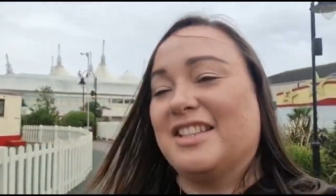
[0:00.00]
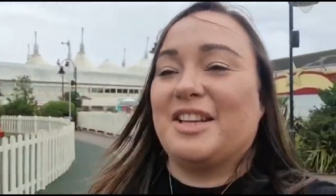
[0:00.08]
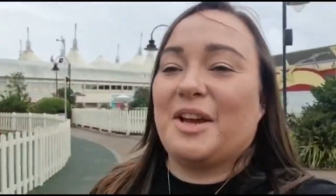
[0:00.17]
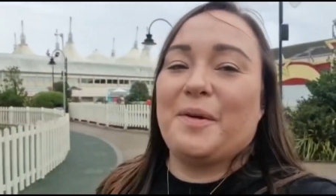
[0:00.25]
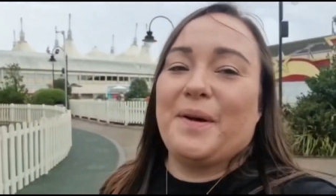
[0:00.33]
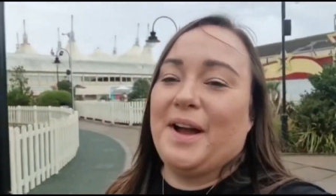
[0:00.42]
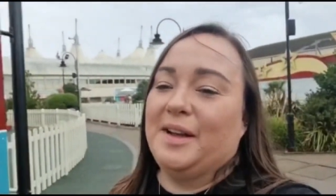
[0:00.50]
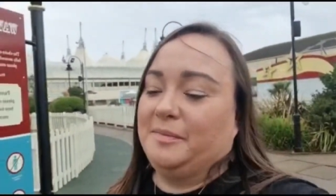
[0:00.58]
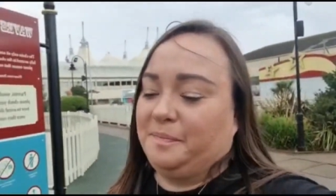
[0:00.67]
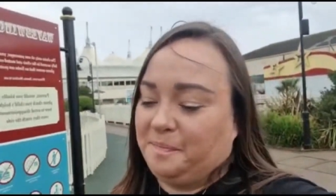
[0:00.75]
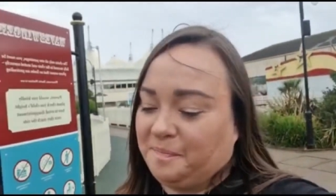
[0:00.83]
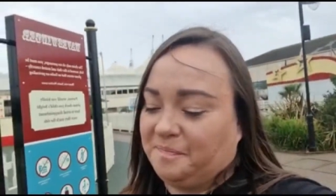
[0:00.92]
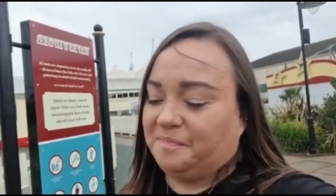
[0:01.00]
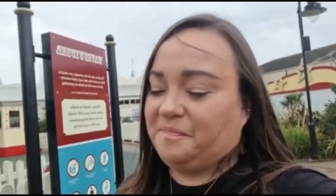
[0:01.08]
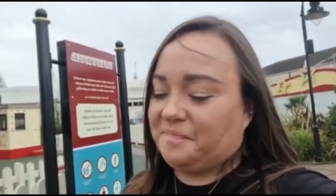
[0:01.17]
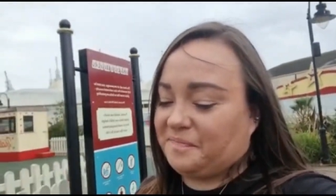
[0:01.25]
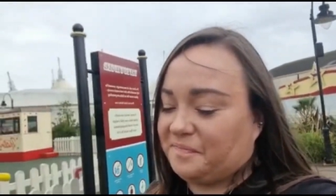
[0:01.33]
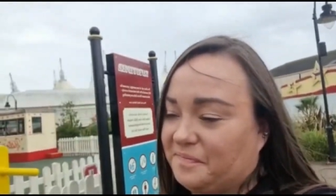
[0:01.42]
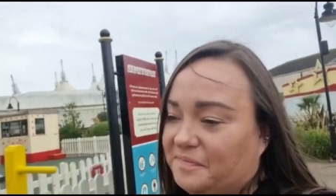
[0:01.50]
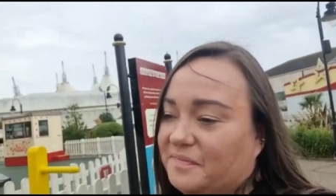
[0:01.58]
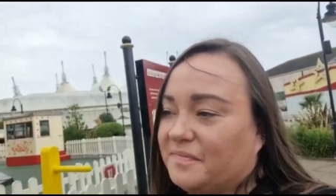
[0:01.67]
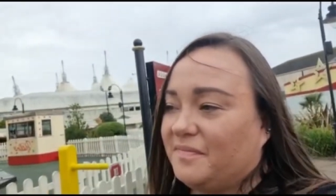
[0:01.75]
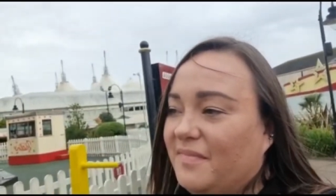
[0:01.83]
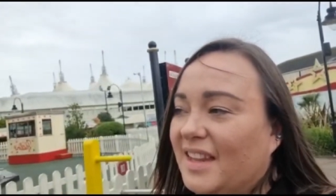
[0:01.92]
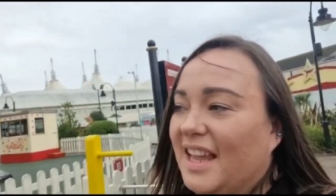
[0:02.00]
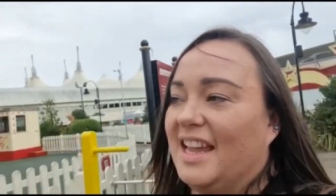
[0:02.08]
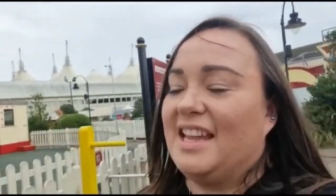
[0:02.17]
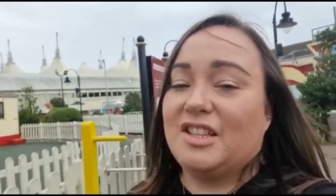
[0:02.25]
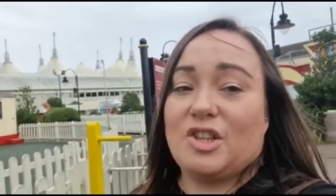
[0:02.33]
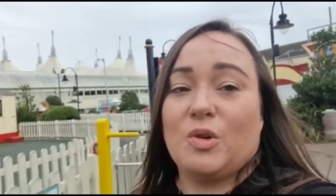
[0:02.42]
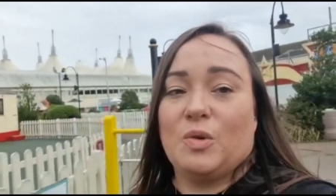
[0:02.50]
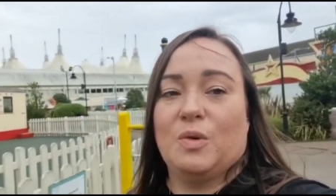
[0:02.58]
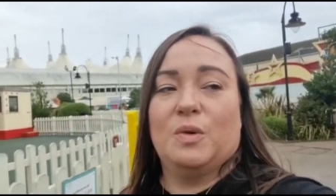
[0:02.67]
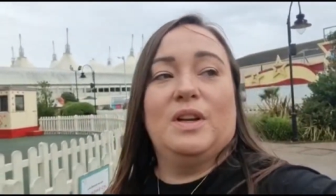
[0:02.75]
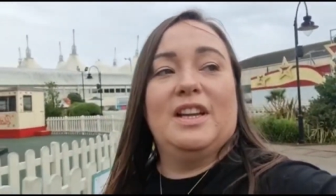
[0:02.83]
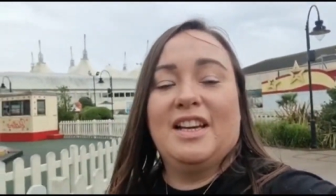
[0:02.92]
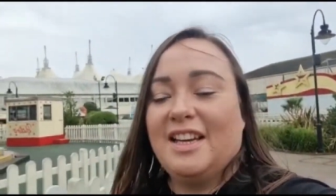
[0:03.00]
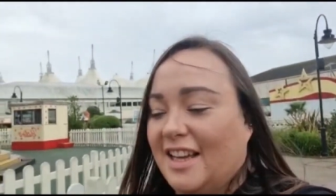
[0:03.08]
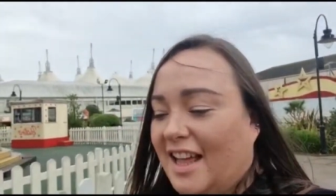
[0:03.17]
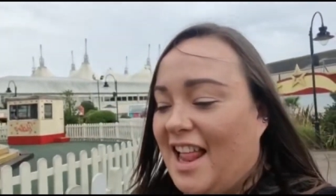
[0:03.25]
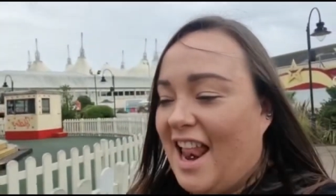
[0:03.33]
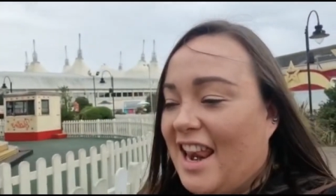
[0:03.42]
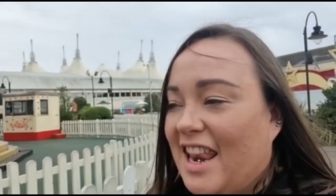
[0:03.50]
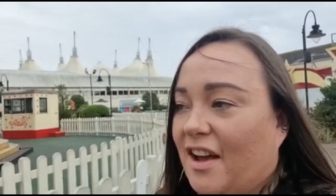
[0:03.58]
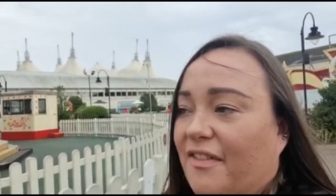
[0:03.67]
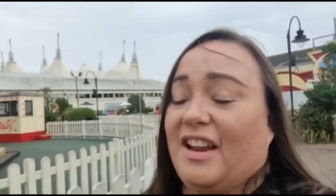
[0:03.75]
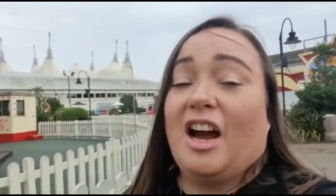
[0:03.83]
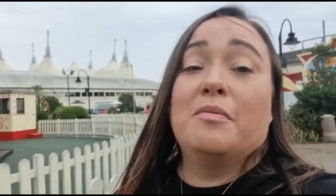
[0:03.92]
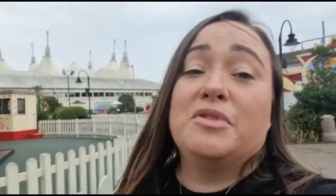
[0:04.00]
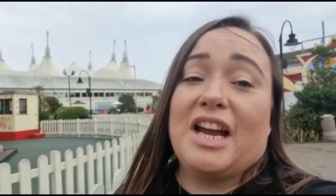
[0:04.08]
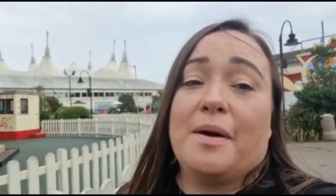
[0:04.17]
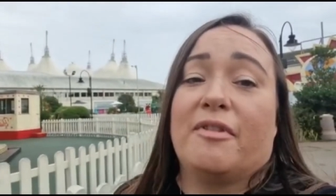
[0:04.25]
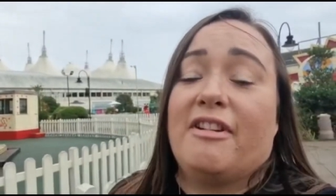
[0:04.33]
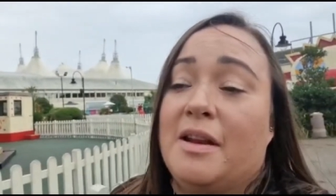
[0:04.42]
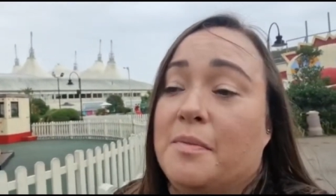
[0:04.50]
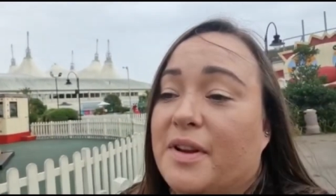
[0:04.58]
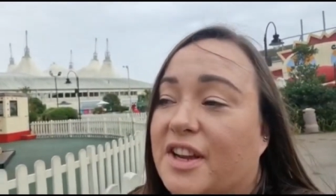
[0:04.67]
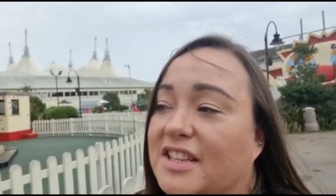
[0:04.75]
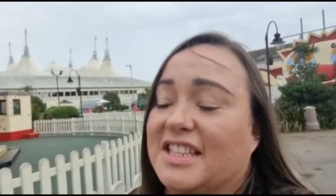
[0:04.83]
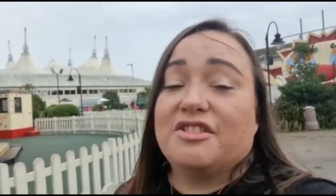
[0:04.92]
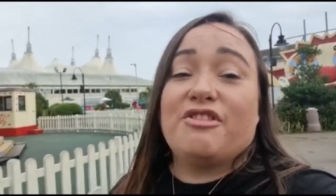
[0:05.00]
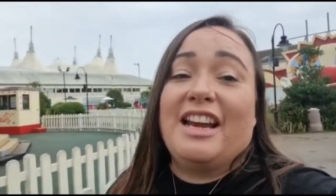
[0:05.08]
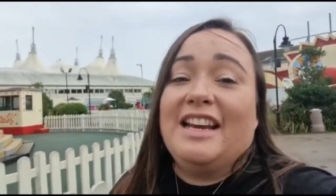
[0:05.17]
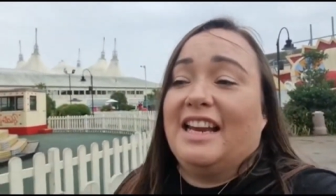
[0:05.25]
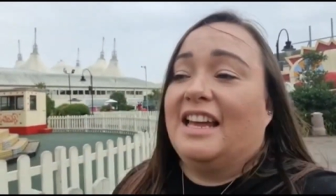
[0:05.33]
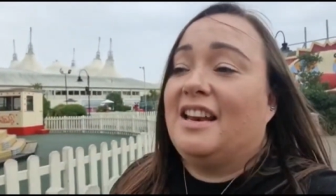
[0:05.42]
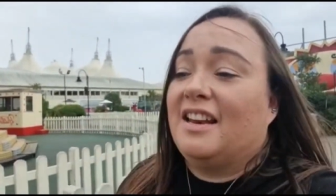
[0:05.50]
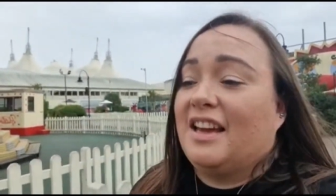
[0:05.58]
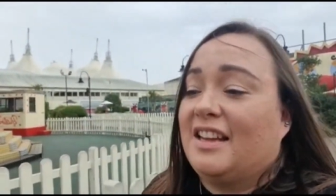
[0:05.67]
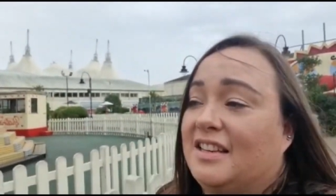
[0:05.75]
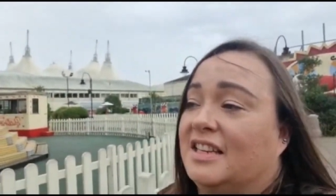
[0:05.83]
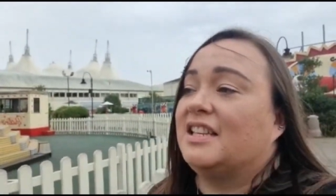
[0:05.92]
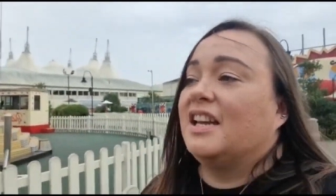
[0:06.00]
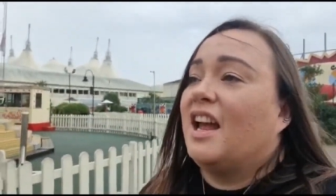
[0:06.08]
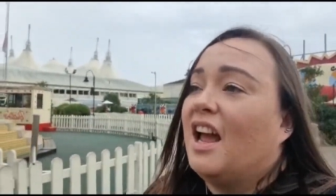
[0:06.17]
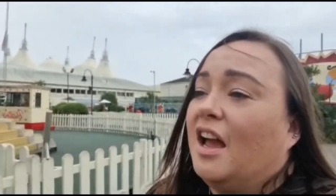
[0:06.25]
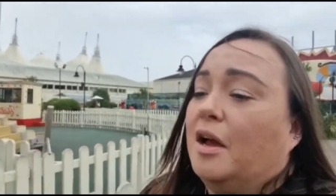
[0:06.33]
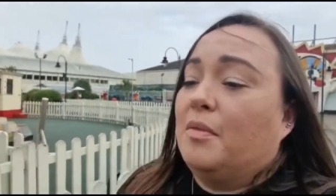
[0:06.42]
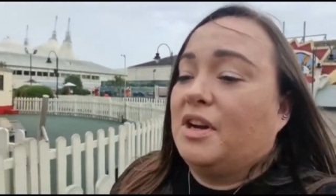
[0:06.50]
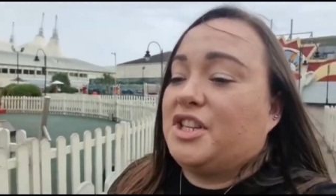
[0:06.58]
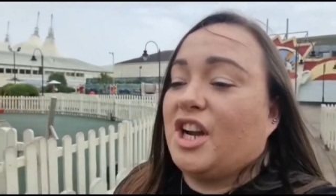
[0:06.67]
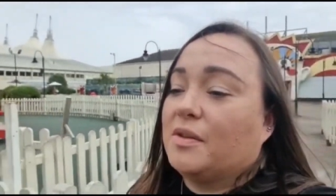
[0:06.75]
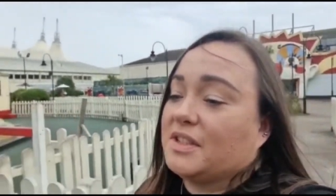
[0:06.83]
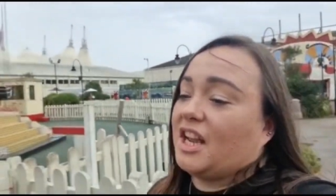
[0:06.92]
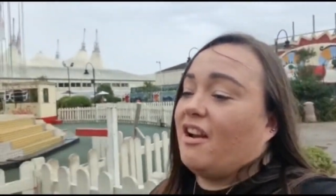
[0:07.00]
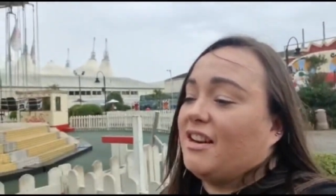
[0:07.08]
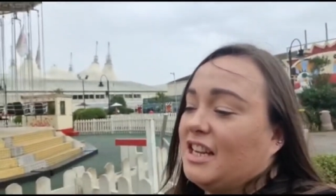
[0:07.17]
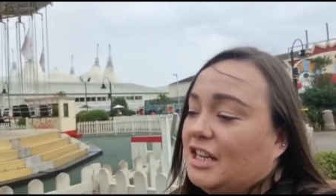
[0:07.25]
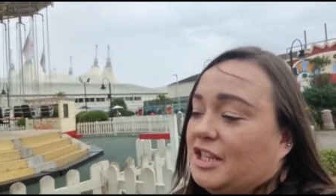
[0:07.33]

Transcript: so um, it's all lovely. I'm jabbering because it's raining and my child is currently